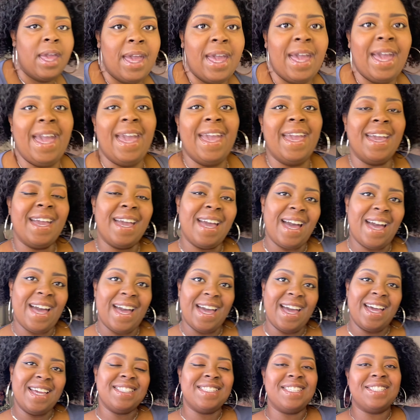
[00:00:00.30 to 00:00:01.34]
Hey
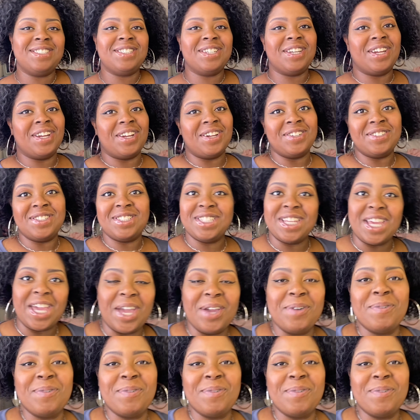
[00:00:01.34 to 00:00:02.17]
guys, it's your girl Shay.